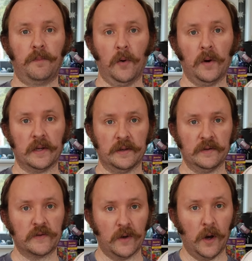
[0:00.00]

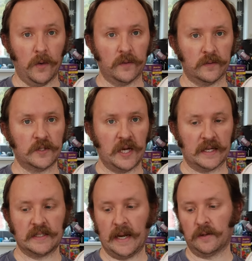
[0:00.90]
Buoy's own
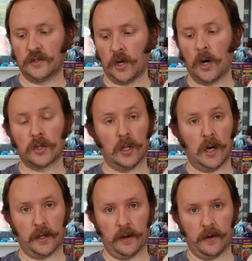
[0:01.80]
Czech style dark
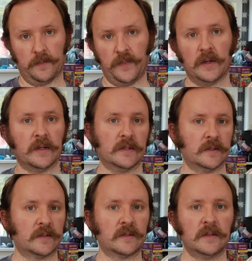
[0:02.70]
lager
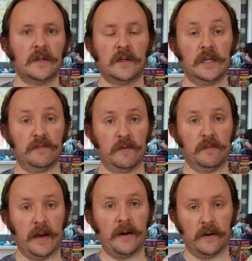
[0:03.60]
is even
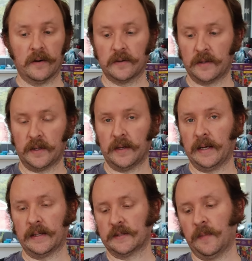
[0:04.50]
better than
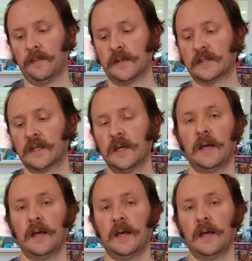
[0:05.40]
Headless Mumby's.